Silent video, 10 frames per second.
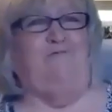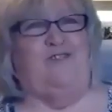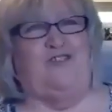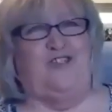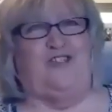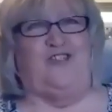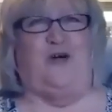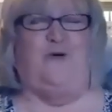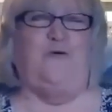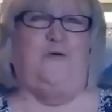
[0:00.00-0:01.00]
was just
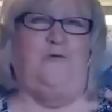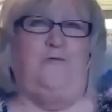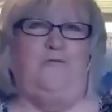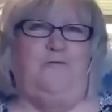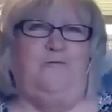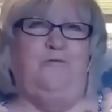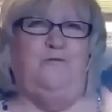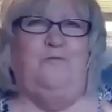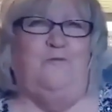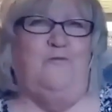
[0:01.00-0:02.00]
so
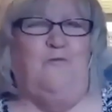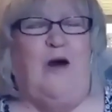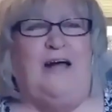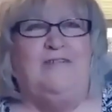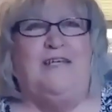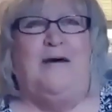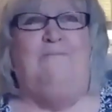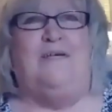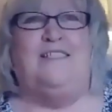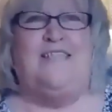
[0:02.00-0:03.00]
wound up
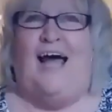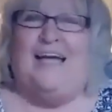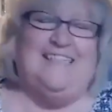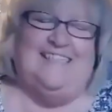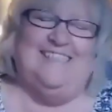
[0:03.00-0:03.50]
and tight.